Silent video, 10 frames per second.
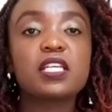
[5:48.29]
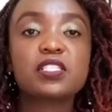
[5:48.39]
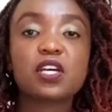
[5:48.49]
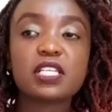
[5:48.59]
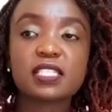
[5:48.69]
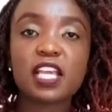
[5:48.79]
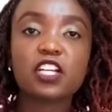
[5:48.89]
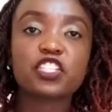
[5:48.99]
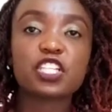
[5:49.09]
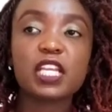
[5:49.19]
So
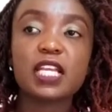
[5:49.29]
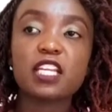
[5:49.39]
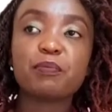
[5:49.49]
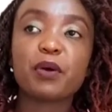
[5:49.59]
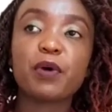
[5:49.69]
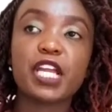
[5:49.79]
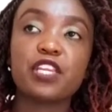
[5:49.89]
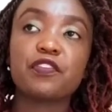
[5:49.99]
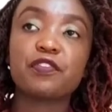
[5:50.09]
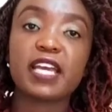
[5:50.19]
psychogenic, number
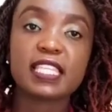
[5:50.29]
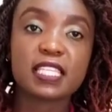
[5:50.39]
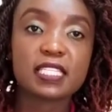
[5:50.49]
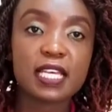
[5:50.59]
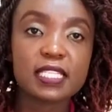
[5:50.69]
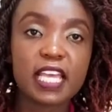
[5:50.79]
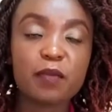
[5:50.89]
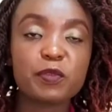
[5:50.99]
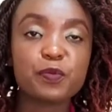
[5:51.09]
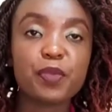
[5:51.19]
one, you find that at
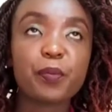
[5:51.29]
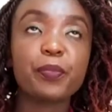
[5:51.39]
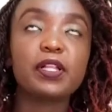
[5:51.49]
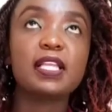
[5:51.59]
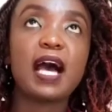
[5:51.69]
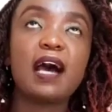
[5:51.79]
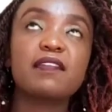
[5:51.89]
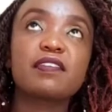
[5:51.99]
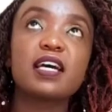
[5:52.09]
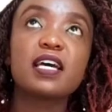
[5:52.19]
times people have